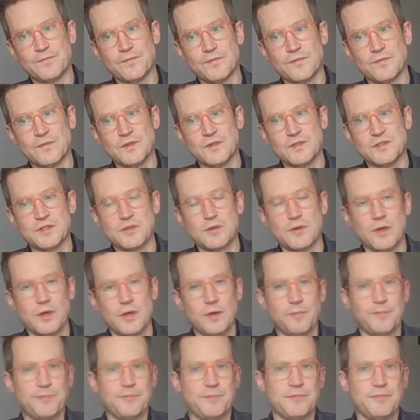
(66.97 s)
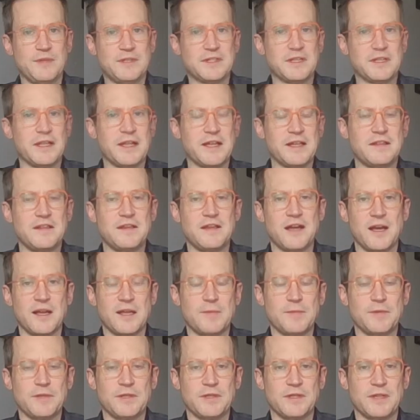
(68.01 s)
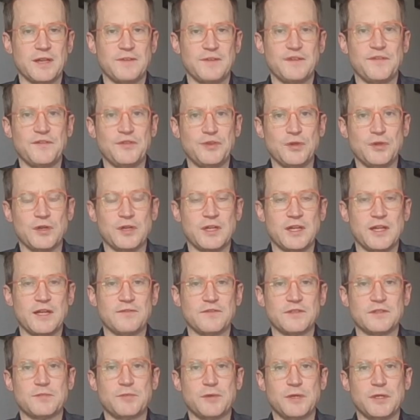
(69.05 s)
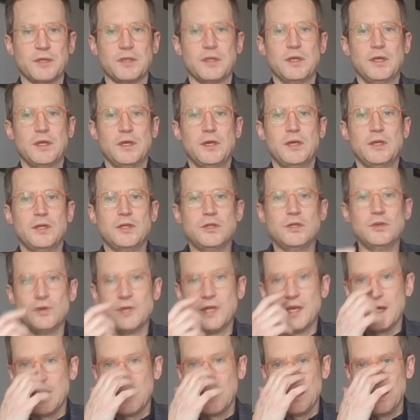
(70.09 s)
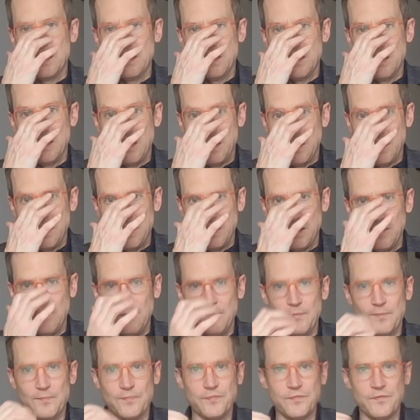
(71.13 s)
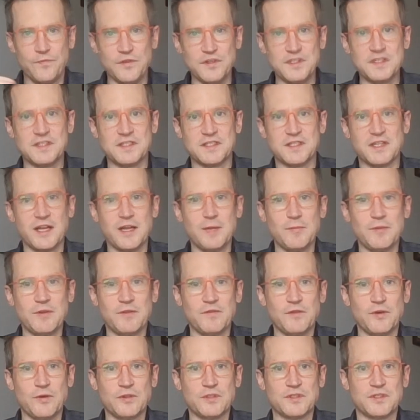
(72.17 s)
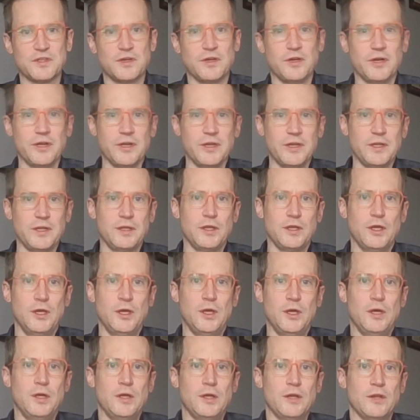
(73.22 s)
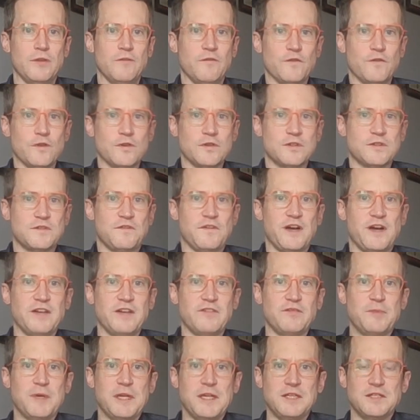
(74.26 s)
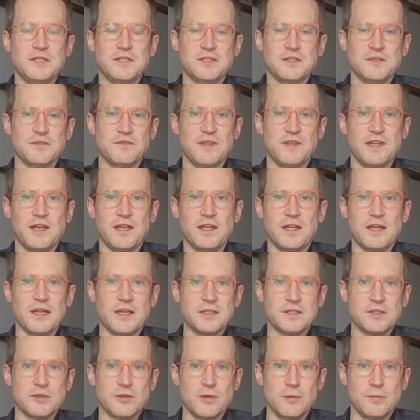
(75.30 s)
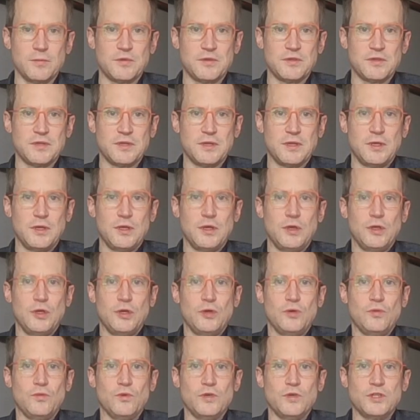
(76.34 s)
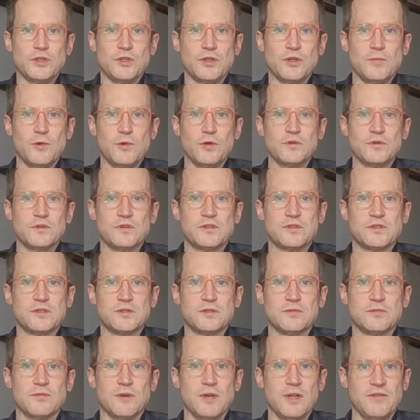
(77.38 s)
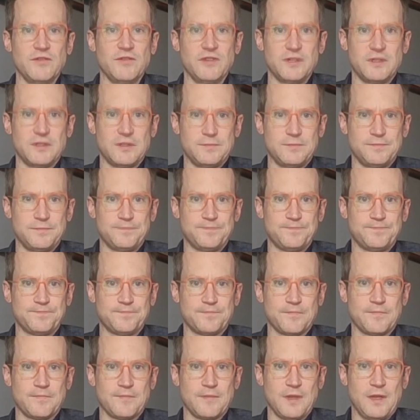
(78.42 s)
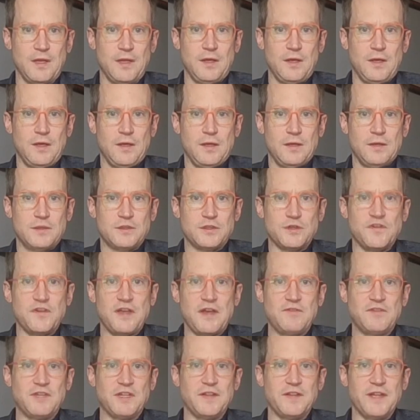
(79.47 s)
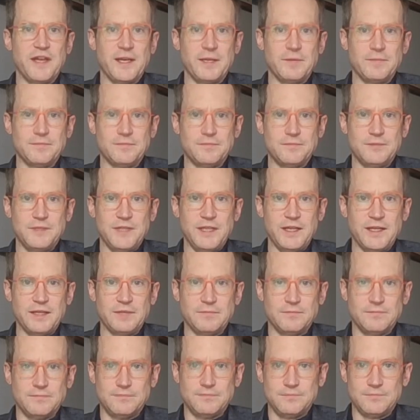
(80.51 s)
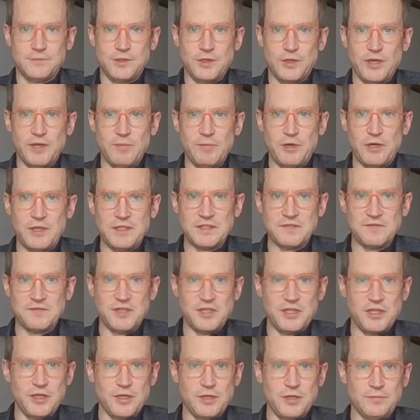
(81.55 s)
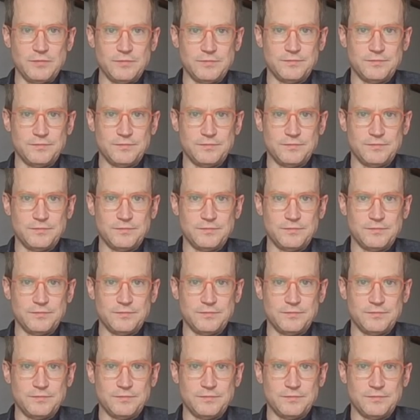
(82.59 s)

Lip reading: it's a lengthy document that I've given you on Canvas, but you can, for this assignment, focus on the first 5 pages of that excerpt, which are the most relevant. So if you haven't done that yet, go ahead and pause the video,